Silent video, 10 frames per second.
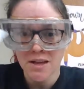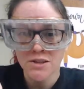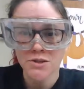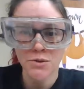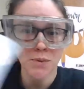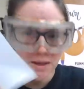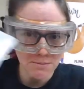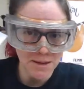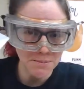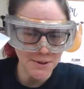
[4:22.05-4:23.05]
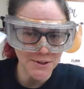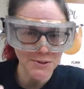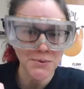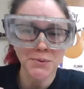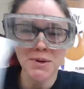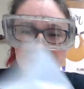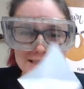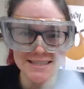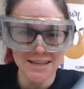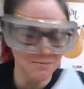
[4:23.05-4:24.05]
So the weighing paper weighs
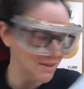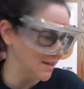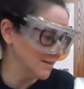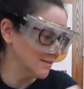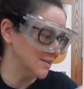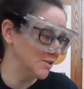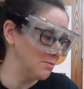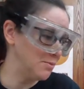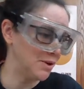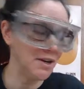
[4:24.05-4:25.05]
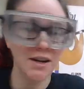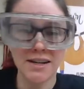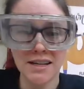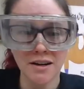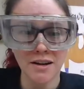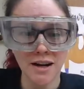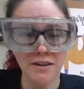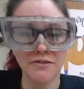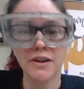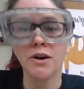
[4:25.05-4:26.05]
something. So I put it on here and I
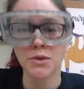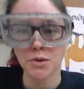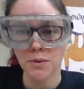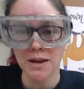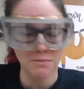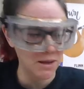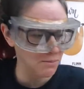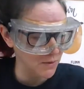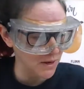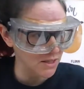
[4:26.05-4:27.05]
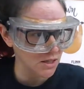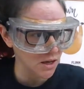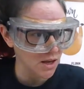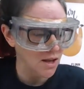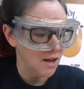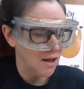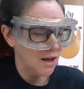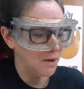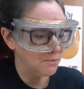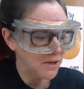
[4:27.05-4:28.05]
figure out what the weighing paper weighs.
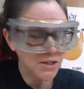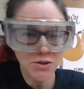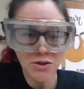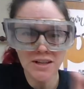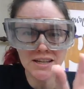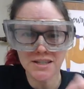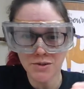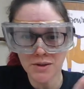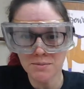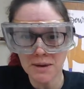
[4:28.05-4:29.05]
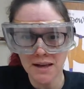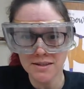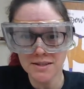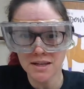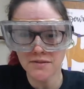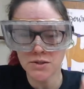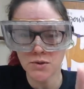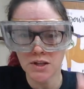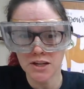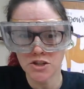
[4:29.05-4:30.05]
It's sort of like zeroing the balance. Like if this were an
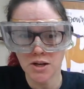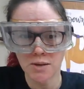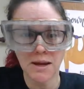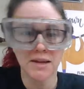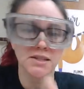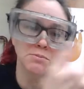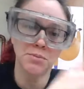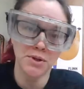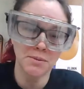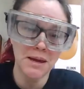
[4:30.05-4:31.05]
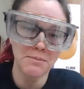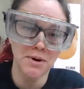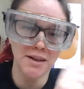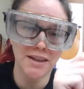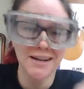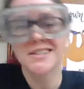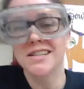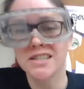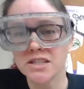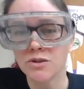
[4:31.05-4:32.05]
electronic balance, I'd put the paper on and then I just
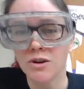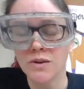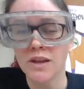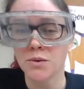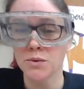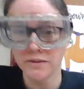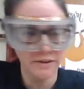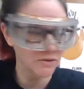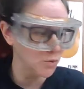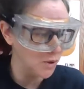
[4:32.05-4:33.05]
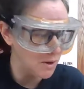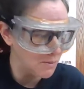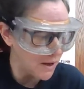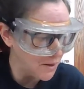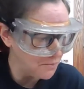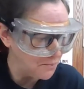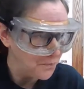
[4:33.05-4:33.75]
hit 0 and then I wouldn't even have to worry about it.